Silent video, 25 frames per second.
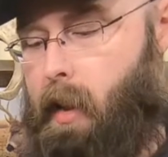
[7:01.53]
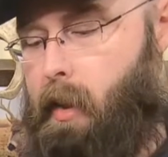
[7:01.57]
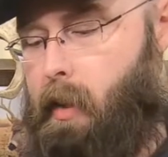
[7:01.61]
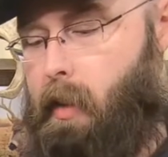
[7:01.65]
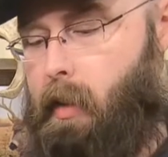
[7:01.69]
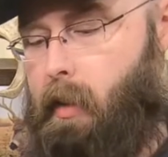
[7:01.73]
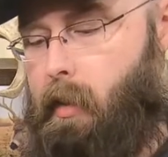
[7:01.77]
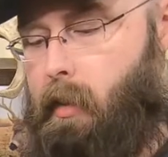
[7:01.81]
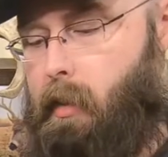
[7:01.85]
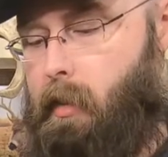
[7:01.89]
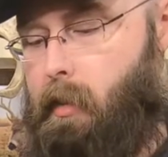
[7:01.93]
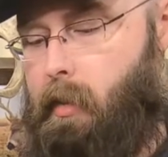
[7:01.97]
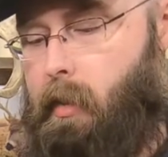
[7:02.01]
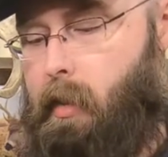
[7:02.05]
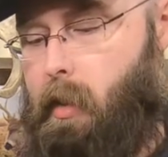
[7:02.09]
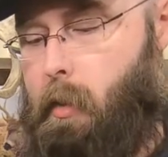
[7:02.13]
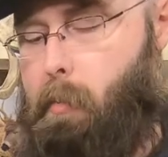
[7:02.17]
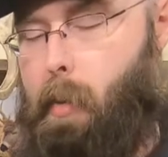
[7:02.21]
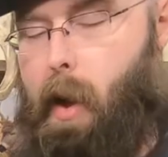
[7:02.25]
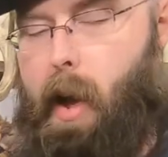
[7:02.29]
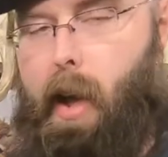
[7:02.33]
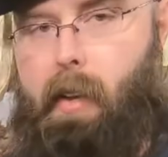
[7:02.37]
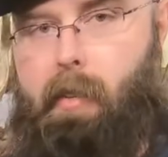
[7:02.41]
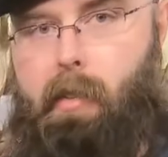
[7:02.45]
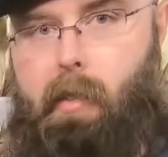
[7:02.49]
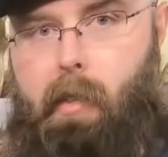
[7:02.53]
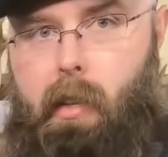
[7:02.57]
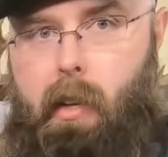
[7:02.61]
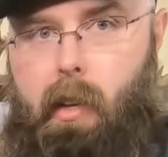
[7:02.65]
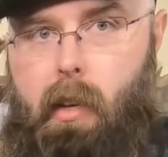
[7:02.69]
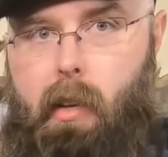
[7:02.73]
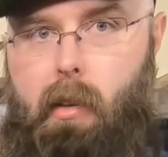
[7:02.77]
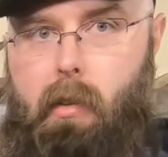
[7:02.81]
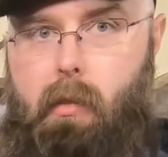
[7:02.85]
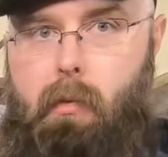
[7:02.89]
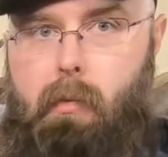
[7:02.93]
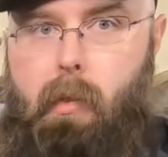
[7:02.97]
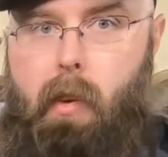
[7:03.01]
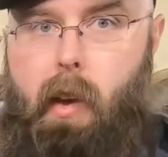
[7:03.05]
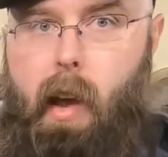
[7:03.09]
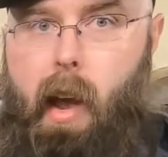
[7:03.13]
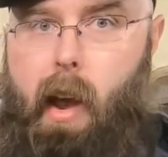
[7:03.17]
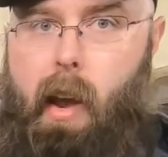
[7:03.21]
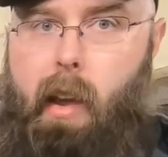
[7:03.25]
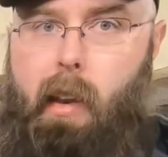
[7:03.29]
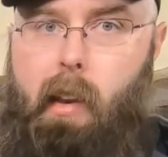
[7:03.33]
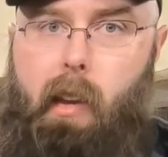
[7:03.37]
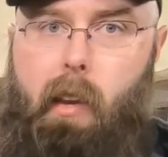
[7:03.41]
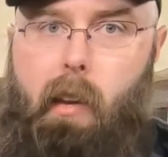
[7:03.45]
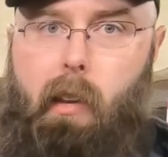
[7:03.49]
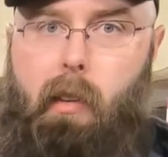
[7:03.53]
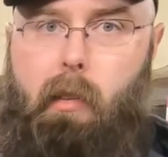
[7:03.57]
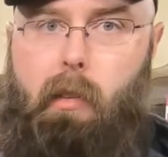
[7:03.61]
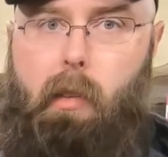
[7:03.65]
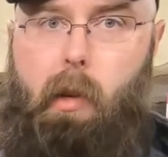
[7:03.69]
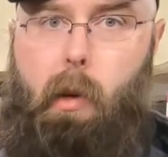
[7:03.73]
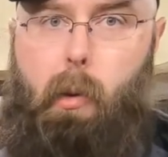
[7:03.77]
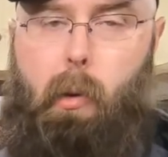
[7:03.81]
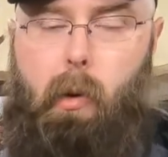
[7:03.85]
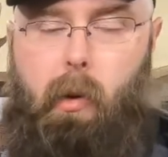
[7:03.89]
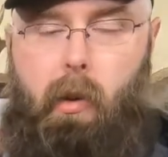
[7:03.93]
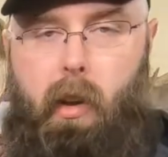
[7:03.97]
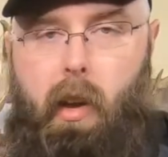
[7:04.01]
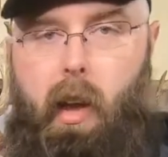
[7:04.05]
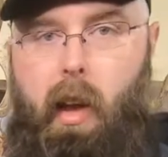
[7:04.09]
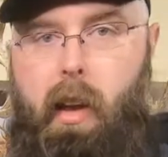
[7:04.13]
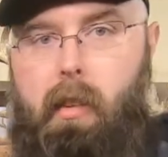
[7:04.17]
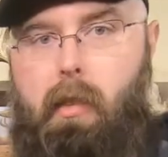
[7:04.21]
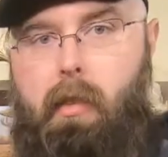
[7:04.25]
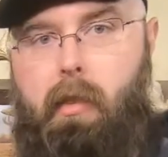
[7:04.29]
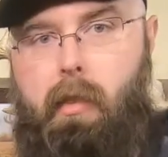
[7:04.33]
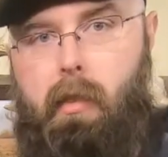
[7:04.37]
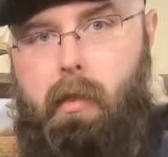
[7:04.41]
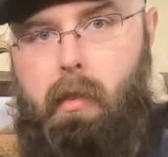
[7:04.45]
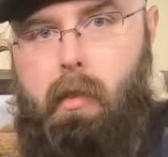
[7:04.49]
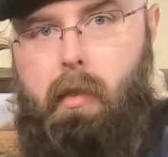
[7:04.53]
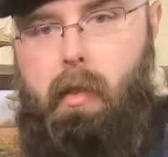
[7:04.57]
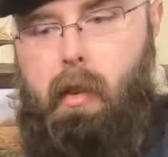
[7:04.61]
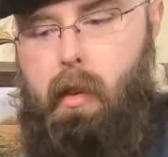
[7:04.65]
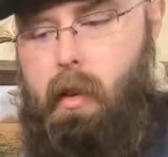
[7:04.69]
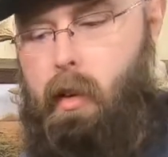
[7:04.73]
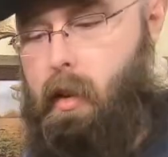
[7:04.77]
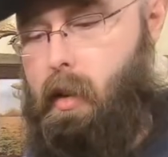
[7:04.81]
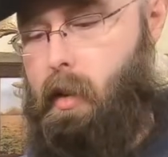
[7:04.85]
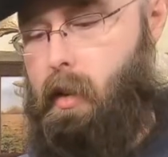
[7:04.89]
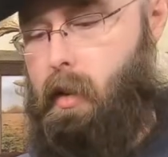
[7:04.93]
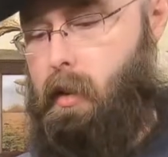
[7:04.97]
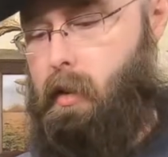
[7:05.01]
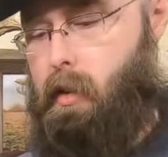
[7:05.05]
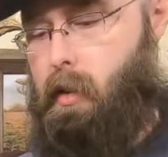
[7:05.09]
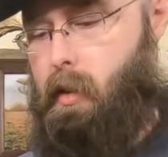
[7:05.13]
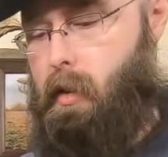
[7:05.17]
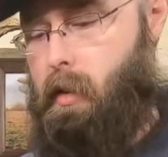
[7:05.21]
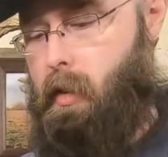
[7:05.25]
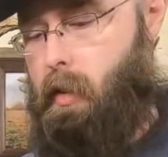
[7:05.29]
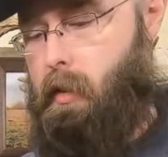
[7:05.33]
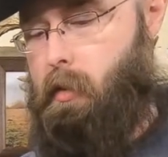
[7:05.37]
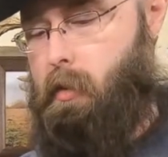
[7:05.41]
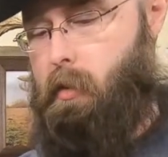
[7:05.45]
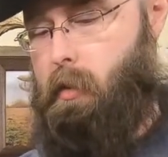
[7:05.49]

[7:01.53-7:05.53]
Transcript: a capacity of 80 total cases to this.